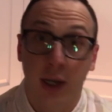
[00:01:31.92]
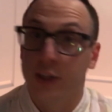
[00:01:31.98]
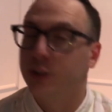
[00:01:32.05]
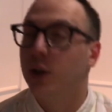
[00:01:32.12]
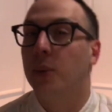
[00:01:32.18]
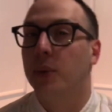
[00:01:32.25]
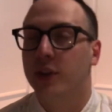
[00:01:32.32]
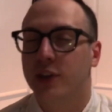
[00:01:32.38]

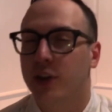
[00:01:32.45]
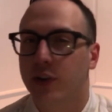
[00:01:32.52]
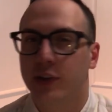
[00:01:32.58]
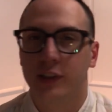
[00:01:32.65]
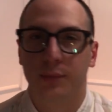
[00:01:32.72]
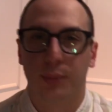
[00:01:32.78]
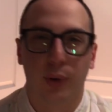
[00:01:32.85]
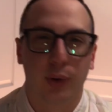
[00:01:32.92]
So the
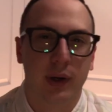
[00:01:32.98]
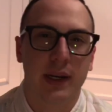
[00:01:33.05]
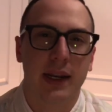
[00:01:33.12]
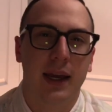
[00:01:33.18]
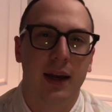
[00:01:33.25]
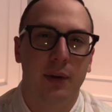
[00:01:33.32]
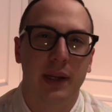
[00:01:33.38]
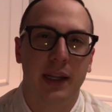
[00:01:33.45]
series is broken
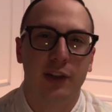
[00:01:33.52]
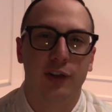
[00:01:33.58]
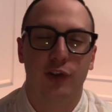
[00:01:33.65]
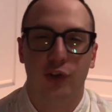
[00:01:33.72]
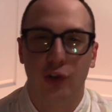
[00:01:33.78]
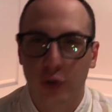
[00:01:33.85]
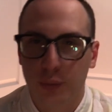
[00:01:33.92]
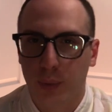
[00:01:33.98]
down into
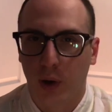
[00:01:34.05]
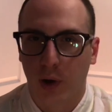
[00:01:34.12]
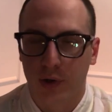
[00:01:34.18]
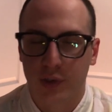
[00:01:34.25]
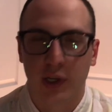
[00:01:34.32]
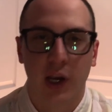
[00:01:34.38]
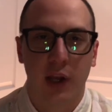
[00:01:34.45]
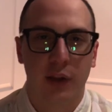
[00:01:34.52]
two
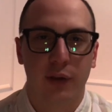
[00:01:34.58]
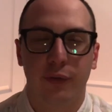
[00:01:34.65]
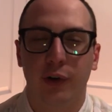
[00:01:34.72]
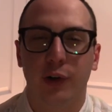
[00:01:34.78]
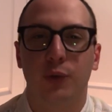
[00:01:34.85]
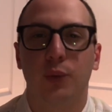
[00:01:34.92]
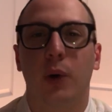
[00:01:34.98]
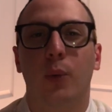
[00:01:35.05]
parts. The
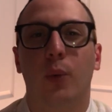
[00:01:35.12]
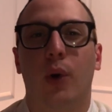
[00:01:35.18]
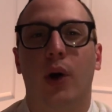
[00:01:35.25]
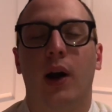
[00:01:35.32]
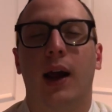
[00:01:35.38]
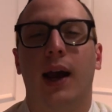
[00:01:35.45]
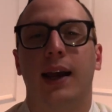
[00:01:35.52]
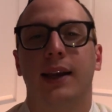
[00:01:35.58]
first one
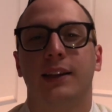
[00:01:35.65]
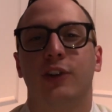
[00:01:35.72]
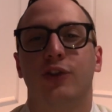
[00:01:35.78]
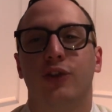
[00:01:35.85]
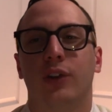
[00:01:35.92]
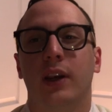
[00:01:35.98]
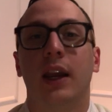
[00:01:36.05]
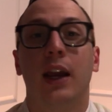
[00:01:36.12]
where I
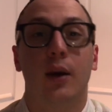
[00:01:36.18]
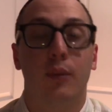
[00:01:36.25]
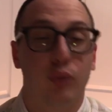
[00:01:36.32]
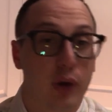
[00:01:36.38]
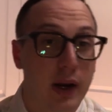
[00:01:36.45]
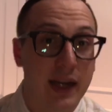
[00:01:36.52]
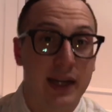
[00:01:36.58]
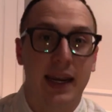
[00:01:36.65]
essentially
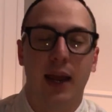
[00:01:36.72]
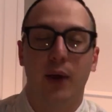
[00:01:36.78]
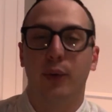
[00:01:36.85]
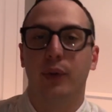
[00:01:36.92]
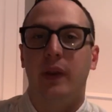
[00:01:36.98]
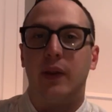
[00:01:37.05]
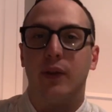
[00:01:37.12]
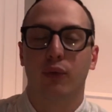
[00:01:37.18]
break
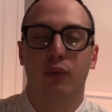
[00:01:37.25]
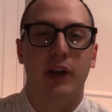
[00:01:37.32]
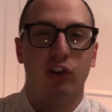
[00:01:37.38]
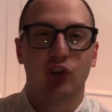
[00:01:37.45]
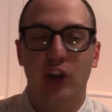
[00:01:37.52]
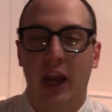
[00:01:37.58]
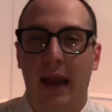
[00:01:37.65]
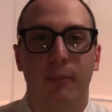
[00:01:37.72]
down the three
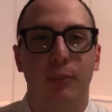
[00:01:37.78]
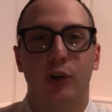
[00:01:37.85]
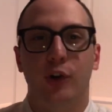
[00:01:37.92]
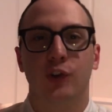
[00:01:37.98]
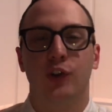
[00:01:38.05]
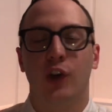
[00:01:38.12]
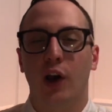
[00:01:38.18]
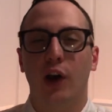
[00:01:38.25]

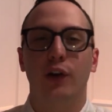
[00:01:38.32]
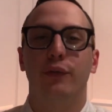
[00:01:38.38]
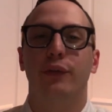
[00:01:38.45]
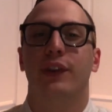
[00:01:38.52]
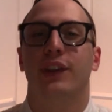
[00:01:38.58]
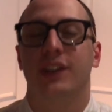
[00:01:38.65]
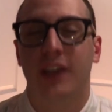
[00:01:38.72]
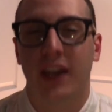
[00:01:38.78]
chapters of
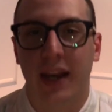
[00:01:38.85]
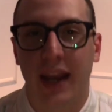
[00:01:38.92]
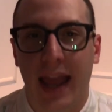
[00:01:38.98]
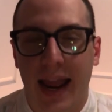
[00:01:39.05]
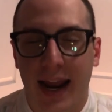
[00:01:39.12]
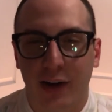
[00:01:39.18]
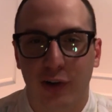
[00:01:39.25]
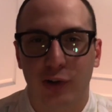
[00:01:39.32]
the said
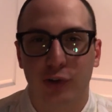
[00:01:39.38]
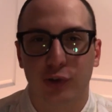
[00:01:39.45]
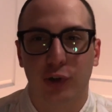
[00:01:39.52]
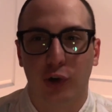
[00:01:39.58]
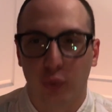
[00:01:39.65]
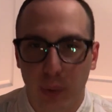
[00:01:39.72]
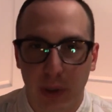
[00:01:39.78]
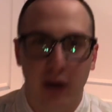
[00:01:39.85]
actor's
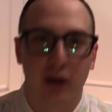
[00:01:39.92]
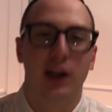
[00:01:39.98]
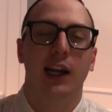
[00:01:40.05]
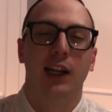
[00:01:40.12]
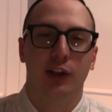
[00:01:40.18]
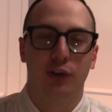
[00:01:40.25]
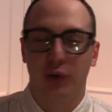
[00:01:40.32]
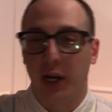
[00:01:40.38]
career
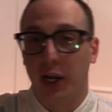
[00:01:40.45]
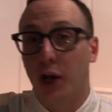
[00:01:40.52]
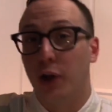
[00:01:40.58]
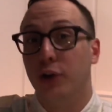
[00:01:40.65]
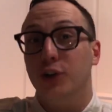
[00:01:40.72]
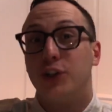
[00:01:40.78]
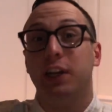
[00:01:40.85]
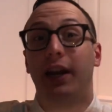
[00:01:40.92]
to try to
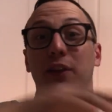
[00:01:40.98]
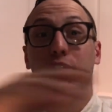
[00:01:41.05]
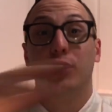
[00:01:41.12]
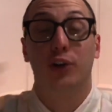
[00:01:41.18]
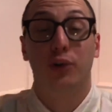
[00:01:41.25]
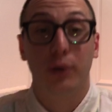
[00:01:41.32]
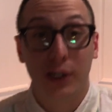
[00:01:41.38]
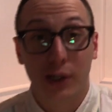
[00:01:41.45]
understand their
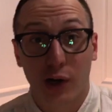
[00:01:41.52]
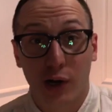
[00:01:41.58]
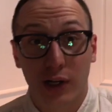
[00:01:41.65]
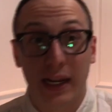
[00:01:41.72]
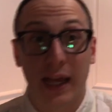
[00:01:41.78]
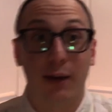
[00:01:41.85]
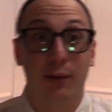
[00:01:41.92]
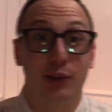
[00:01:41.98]
career
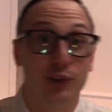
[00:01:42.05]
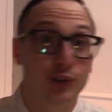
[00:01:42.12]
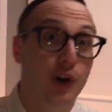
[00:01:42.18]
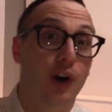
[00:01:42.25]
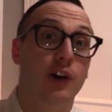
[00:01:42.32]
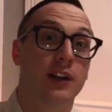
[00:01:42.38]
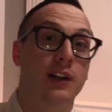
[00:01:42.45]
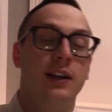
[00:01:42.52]
arc, how it
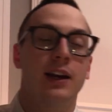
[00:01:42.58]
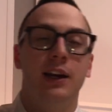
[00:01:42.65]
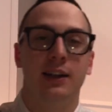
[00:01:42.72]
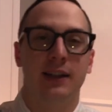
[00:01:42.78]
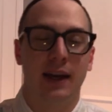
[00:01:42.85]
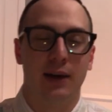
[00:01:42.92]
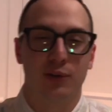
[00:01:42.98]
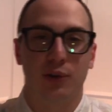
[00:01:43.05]
started,
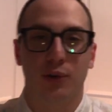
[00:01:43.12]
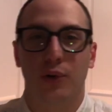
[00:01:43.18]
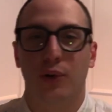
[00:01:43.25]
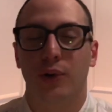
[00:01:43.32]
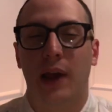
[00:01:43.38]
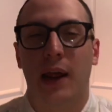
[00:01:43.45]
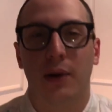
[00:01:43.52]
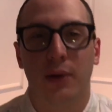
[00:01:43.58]
to sort
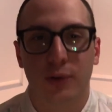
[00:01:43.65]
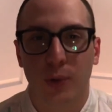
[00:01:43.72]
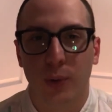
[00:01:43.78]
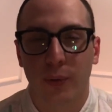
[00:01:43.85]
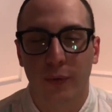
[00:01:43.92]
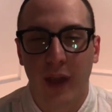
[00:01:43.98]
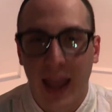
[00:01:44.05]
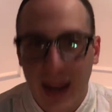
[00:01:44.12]
of how it sort
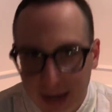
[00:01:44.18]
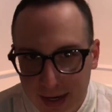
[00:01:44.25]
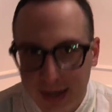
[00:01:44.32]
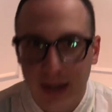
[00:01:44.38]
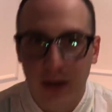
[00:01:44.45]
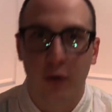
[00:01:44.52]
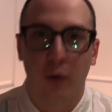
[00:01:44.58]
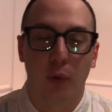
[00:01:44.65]
of
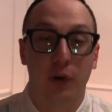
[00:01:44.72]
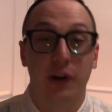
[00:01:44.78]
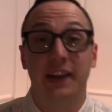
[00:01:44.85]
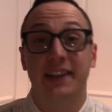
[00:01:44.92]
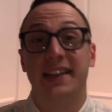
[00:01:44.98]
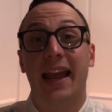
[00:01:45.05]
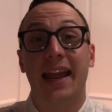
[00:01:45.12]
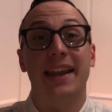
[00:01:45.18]
ended or
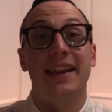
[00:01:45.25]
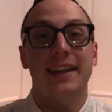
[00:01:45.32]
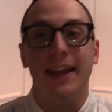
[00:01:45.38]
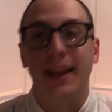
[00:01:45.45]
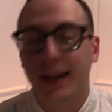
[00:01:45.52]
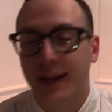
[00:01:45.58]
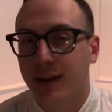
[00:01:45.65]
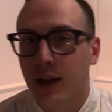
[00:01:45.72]
is
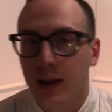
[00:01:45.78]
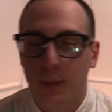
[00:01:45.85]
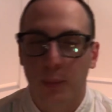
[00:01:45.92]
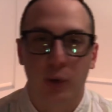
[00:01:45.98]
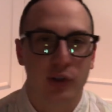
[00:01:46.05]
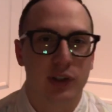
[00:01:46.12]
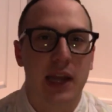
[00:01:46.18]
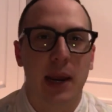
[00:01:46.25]
ending.
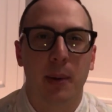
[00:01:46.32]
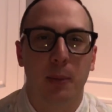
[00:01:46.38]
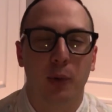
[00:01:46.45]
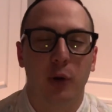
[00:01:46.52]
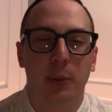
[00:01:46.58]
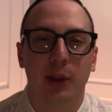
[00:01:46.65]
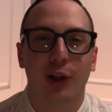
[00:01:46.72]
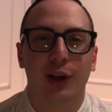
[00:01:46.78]
Most of the time I'm
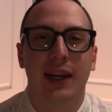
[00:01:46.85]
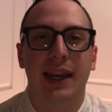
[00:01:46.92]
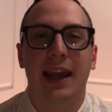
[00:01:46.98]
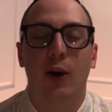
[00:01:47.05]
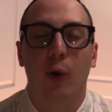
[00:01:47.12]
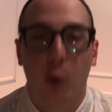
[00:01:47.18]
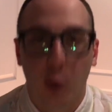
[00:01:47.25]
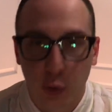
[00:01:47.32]
going to be looking
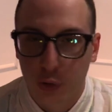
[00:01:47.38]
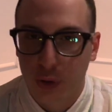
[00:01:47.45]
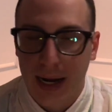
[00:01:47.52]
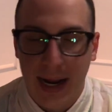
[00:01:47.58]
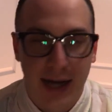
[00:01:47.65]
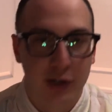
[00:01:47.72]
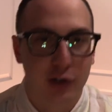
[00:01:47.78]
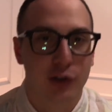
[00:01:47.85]
at older
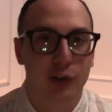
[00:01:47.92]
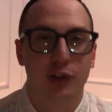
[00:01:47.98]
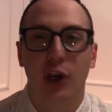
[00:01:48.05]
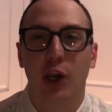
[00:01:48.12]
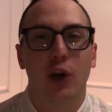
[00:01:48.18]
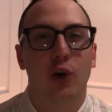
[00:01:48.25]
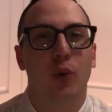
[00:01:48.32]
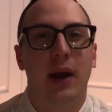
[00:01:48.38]
actors
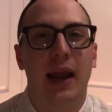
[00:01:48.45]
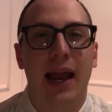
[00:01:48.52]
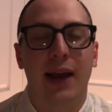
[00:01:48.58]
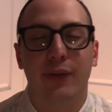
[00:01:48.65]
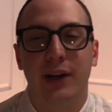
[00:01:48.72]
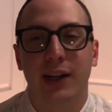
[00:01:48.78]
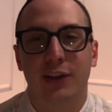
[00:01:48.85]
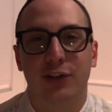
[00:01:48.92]
who I
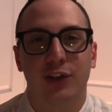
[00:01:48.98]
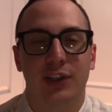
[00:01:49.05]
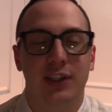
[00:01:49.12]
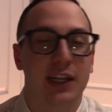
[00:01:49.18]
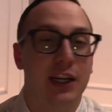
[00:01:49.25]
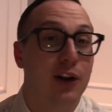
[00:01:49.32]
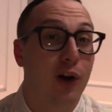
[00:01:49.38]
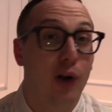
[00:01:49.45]
haven't necessarily
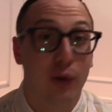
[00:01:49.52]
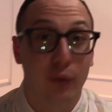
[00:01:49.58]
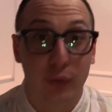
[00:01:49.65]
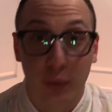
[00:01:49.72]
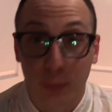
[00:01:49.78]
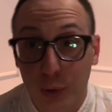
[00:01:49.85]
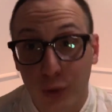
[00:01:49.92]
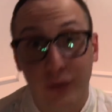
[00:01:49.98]
seen all of
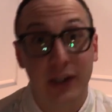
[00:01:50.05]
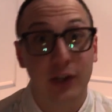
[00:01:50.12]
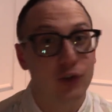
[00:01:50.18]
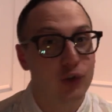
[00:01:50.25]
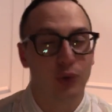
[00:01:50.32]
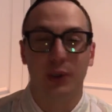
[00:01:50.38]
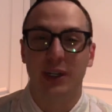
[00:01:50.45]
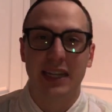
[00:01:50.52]
their movies,
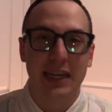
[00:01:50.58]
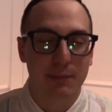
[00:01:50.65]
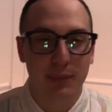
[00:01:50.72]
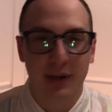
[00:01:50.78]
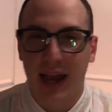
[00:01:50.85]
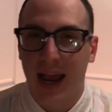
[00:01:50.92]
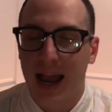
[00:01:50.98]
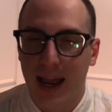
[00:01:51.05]
do a deep
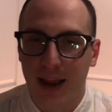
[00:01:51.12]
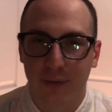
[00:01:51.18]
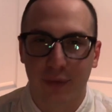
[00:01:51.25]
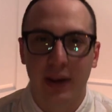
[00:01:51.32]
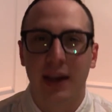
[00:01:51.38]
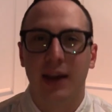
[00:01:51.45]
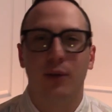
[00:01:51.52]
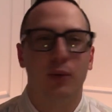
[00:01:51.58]
dive,
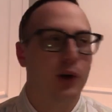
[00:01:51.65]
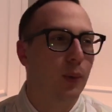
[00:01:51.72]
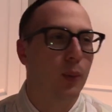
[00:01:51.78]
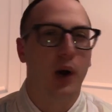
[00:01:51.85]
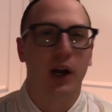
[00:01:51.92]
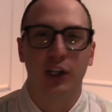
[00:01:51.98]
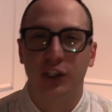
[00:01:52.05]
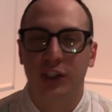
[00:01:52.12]

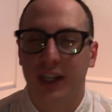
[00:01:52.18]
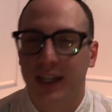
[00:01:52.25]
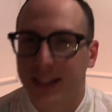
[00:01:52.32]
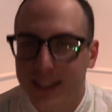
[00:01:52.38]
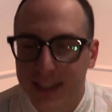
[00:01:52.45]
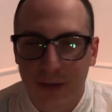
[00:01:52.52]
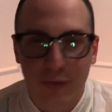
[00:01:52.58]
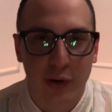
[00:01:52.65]
watch
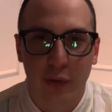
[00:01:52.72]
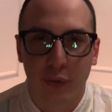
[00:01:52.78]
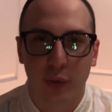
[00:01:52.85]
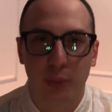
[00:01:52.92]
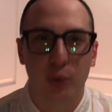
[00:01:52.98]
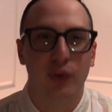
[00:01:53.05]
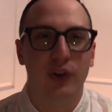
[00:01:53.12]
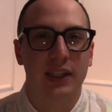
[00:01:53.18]
six, seven of their
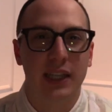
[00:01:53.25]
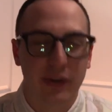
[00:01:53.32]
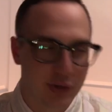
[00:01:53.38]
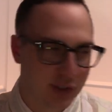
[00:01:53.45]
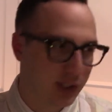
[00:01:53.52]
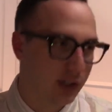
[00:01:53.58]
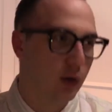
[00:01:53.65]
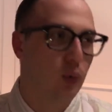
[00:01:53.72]
movies every
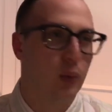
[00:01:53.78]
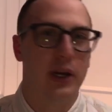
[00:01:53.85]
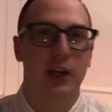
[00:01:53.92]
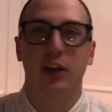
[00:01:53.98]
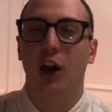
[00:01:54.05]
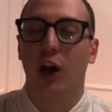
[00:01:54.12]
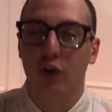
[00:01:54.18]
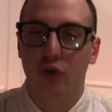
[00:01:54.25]
single week
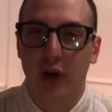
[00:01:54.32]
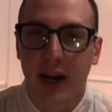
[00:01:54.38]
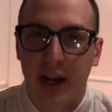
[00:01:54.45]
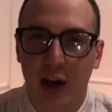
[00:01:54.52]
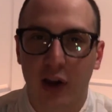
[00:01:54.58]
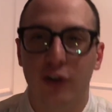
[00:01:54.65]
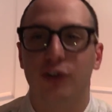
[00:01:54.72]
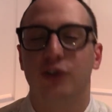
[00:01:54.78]
to try to
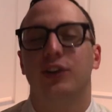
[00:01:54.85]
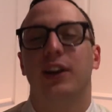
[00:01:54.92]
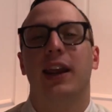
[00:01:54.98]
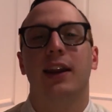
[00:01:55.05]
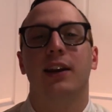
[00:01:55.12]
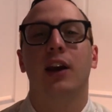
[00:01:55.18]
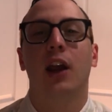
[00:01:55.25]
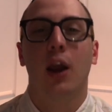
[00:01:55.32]

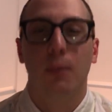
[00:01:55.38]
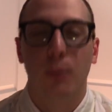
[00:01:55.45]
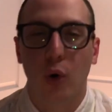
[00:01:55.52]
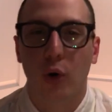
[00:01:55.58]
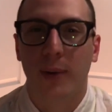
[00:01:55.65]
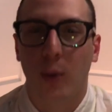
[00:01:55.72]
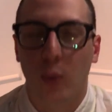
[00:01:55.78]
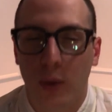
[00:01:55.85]
understand
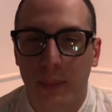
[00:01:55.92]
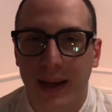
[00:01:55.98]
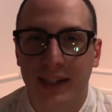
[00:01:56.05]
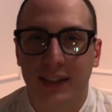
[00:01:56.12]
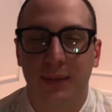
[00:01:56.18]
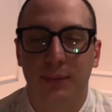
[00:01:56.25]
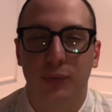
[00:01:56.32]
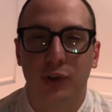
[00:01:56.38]
more about what
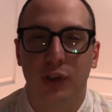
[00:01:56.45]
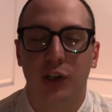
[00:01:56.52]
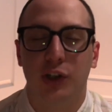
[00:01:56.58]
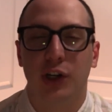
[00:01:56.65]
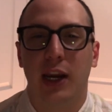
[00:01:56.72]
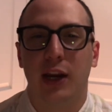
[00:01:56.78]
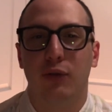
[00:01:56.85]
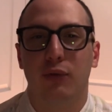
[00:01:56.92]
makes them
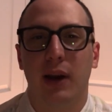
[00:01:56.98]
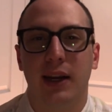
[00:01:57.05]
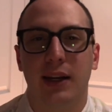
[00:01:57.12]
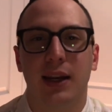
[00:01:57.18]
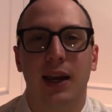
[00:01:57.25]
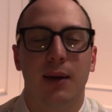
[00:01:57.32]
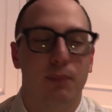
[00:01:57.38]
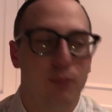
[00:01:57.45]
such a
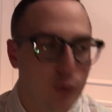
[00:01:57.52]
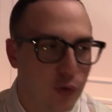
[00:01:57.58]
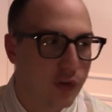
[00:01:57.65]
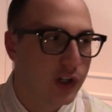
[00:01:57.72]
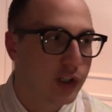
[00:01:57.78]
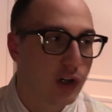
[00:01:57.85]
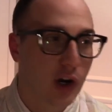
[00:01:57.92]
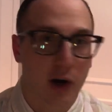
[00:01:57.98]
great
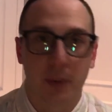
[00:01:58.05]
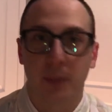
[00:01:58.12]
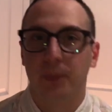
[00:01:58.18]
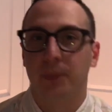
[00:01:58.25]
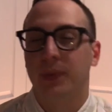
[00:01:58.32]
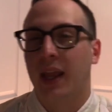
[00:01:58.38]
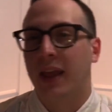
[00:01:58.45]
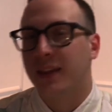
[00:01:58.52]
movie star.
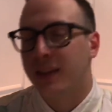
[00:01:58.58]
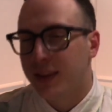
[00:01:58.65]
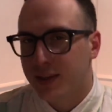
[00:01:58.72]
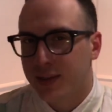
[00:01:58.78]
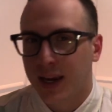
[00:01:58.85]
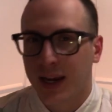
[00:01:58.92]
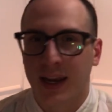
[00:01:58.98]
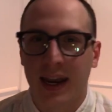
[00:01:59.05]
And then the
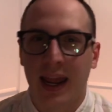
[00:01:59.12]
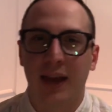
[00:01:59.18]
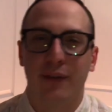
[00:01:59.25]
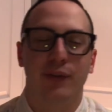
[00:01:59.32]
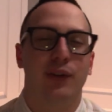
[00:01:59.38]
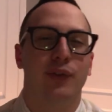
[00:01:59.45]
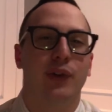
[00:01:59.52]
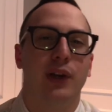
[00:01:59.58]
second
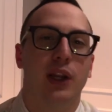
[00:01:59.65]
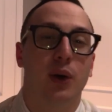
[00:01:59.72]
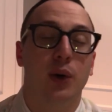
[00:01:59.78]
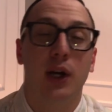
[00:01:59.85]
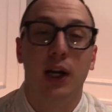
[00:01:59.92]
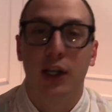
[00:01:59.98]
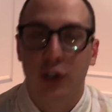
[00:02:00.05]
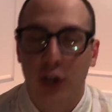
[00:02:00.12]
half of the video
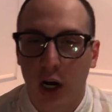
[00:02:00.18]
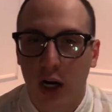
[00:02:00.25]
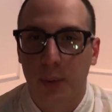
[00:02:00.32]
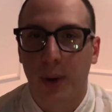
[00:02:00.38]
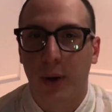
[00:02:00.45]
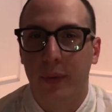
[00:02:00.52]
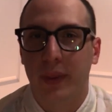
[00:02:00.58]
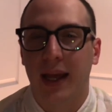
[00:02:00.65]
talk
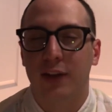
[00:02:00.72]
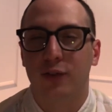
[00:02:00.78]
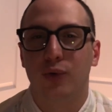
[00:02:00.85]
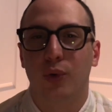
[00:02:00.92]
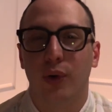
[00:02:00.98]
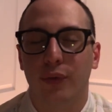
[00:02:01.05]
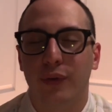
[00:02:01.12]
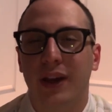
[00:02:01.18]
about that
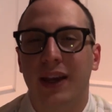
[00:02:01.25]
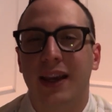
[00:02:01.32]
sort of